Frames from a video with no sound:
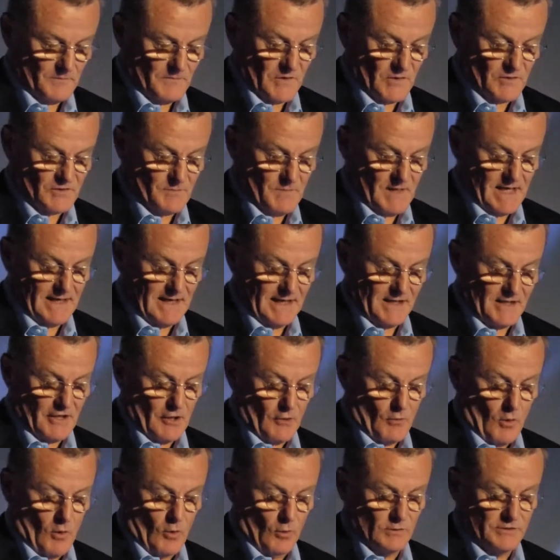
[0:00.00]
there's many
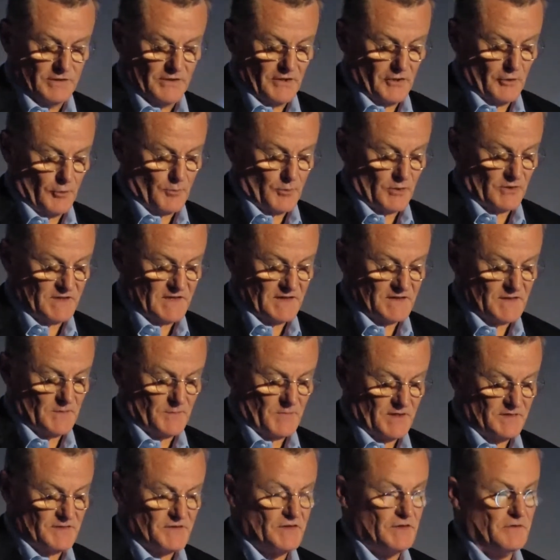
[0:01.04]
old and new
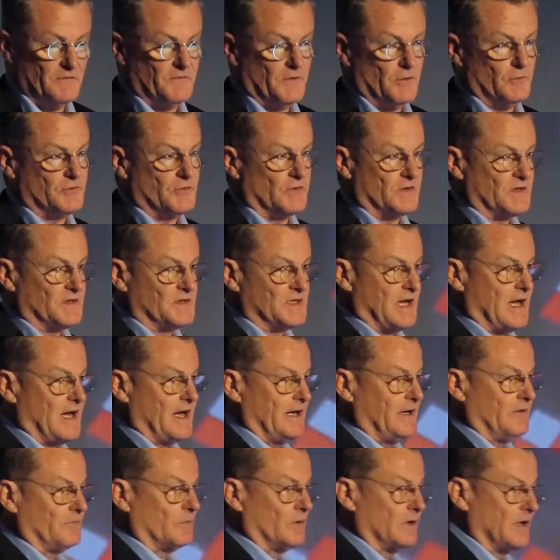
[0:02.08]
participants in the future
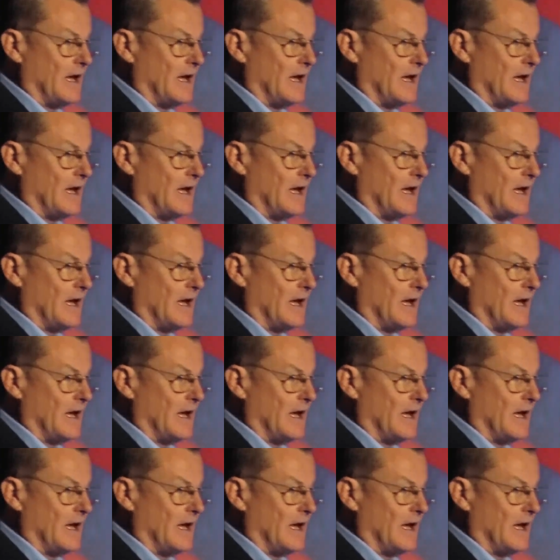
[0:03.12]
design of